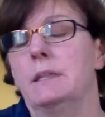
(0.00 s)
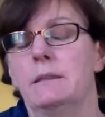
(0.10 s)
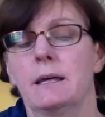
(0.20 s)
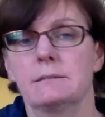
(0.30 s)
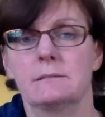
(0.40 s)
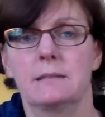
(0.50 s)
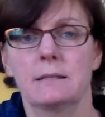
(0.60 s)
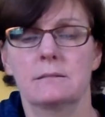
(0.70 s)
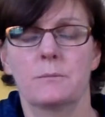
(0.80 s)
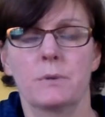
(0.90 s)

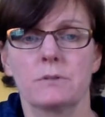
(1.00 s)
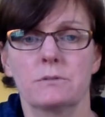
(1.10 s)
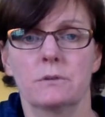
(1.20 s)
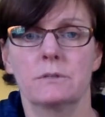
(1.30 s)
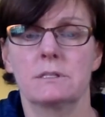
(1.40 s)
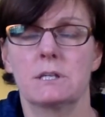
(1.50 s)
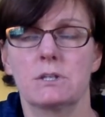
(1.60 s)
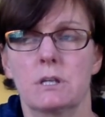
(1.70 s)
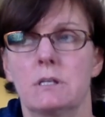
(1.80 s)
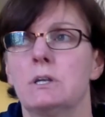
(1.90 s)
that's a personal
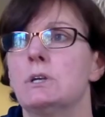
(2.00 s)
decision.